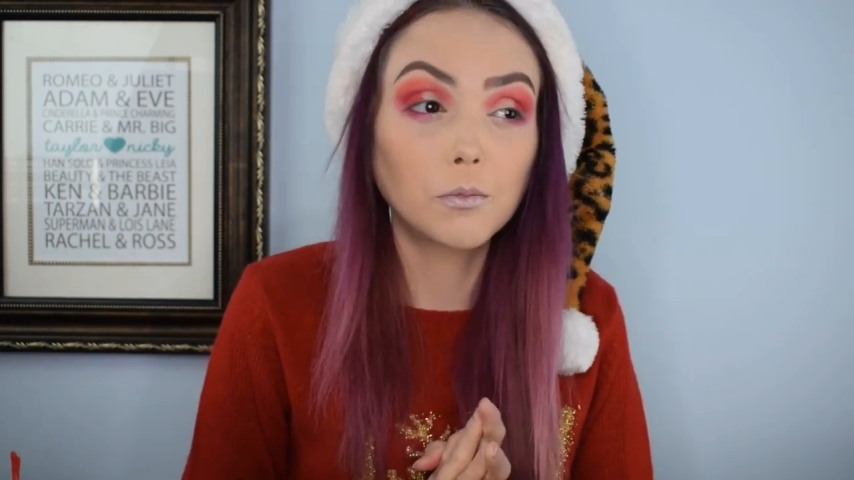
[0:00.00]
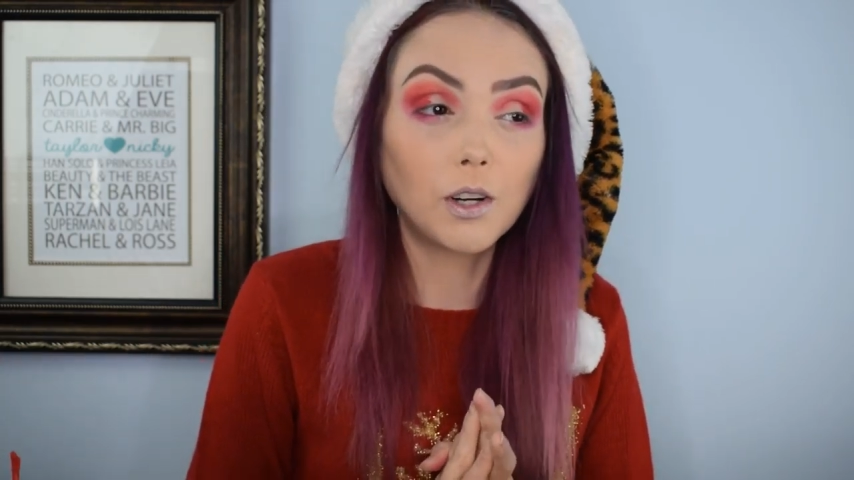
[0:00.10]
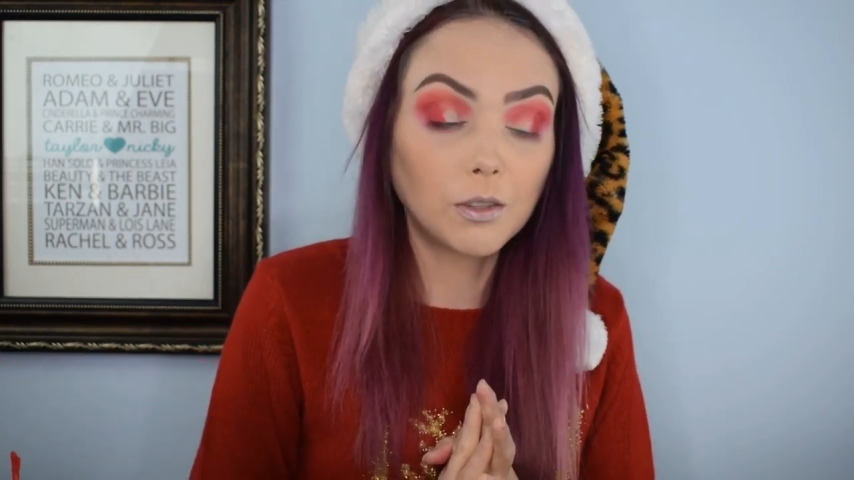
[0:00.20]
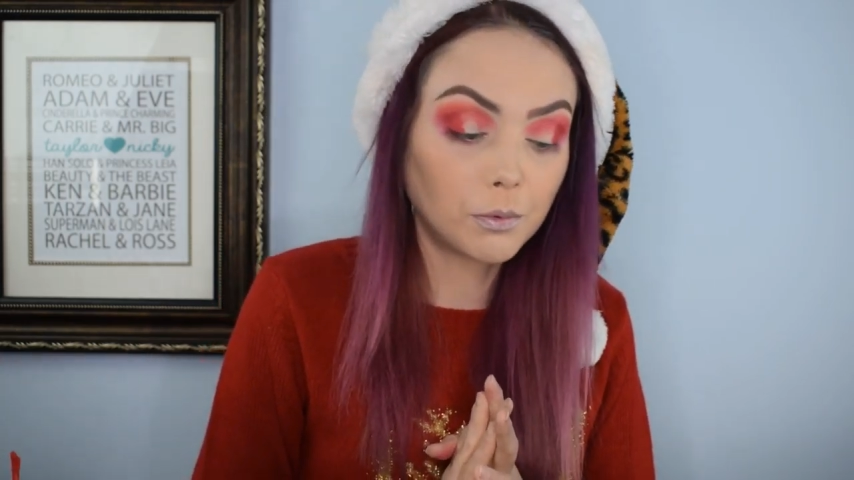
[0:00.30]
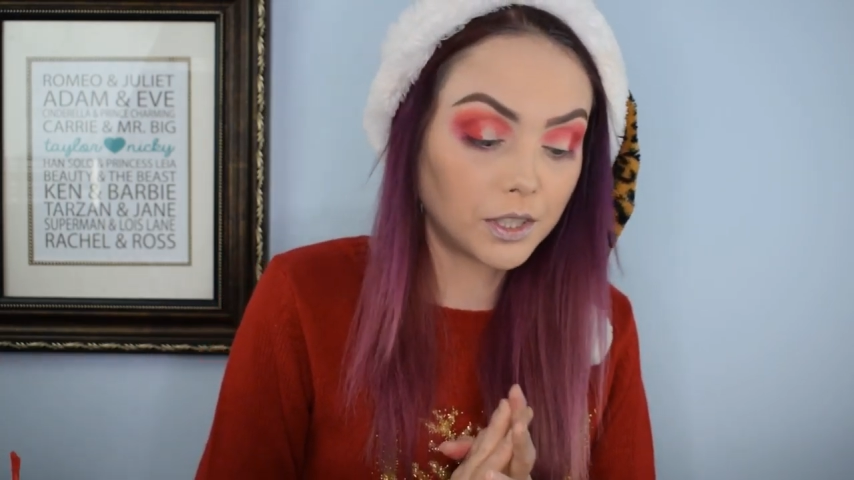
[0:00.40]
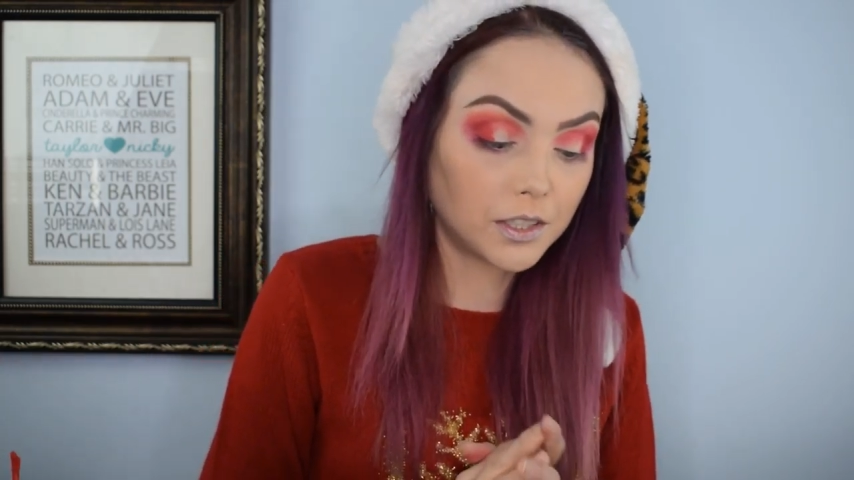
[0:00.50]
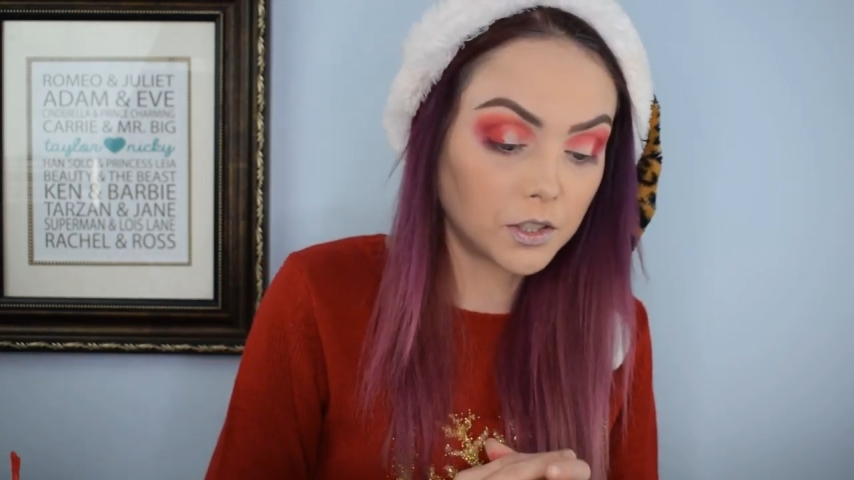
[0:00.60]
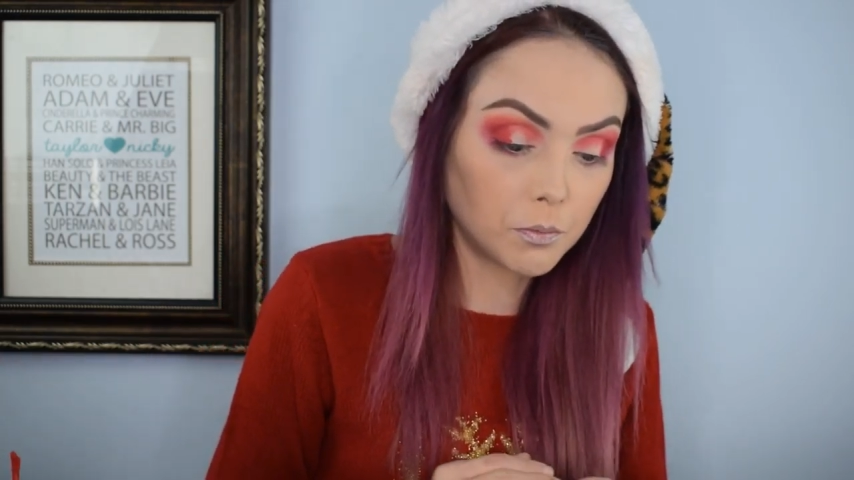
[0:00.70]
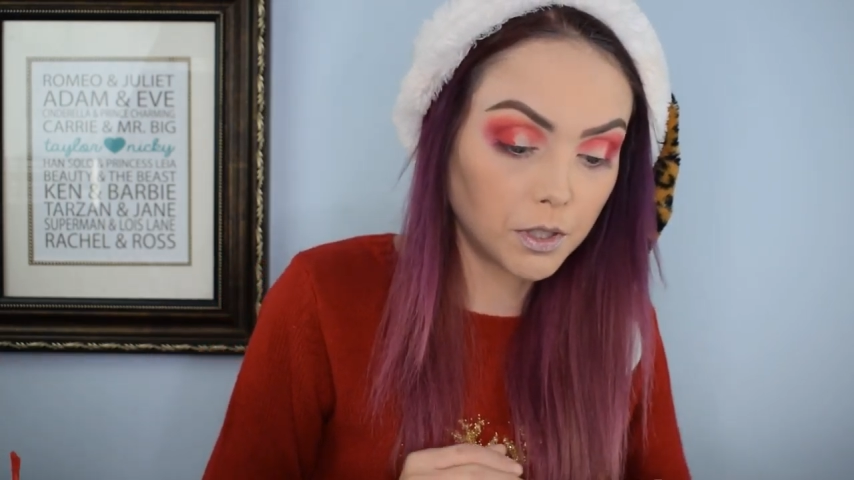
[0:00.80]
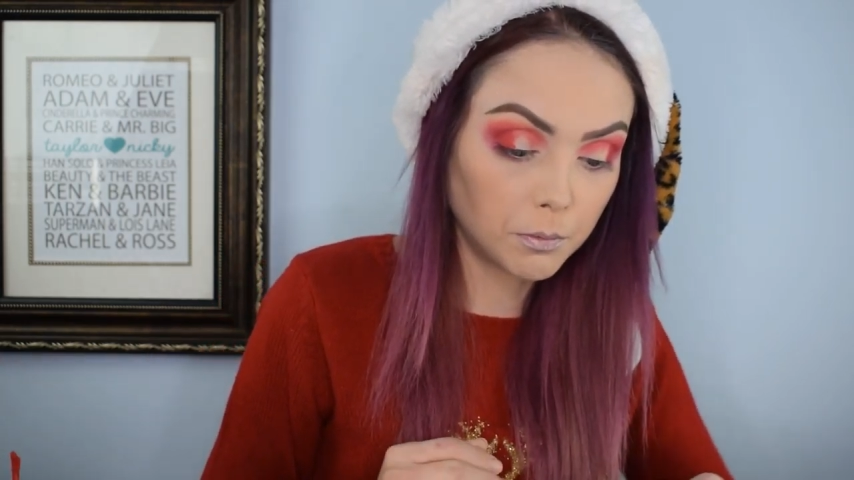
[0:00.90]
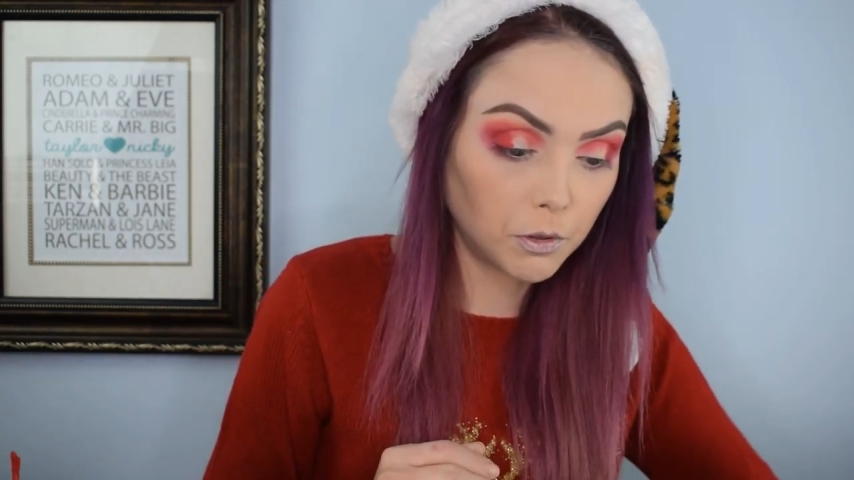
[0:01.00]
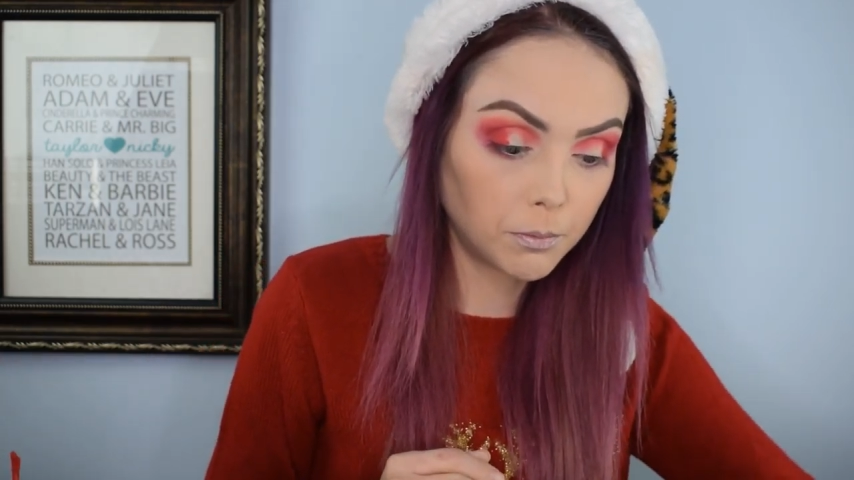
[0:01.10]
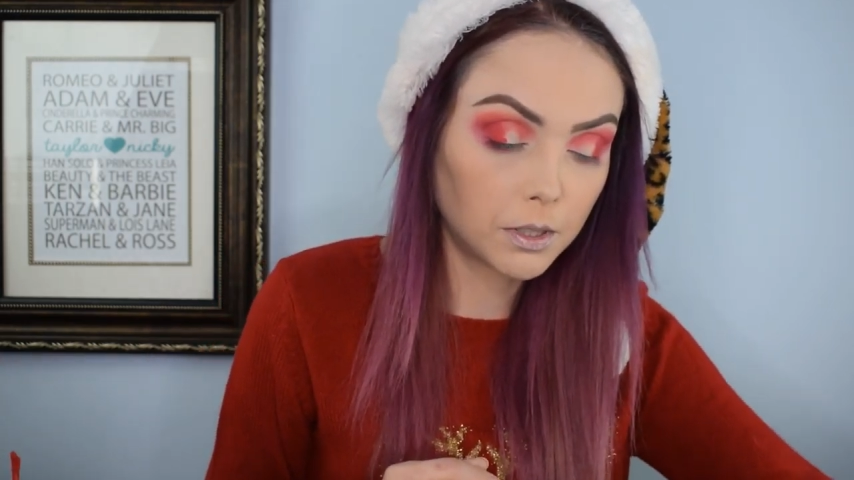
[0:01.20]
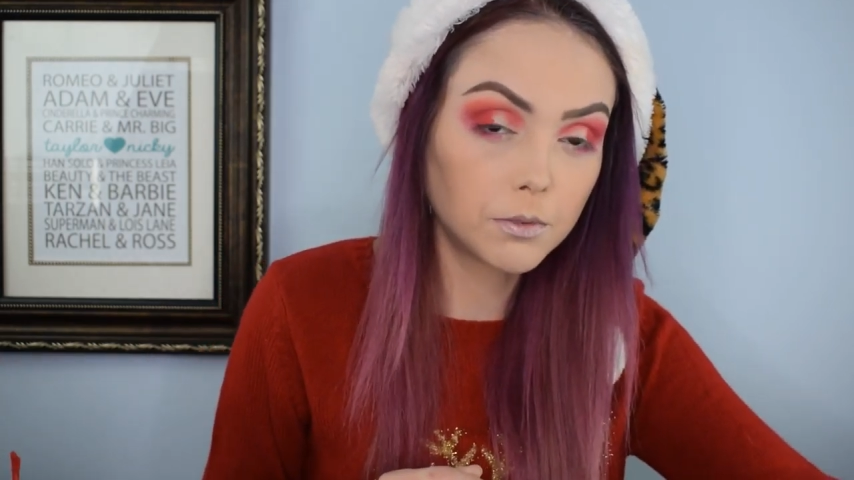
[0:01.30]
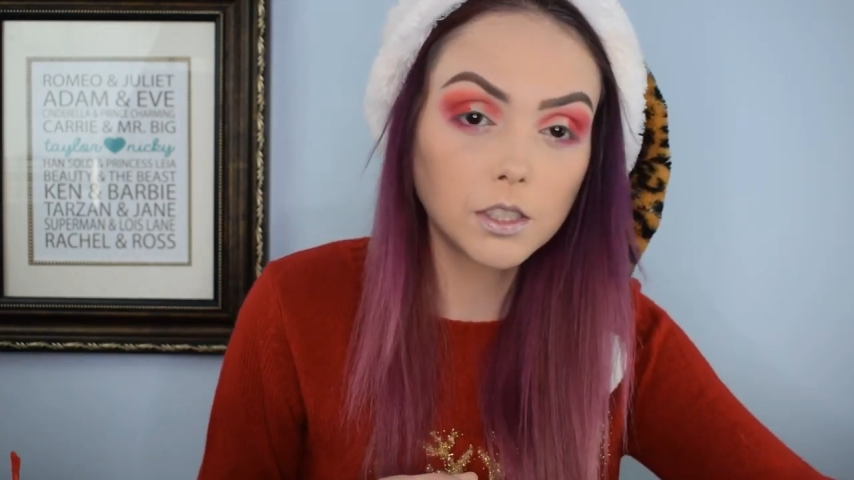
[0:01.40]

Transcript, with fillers: wound up looking so purple, but I'm just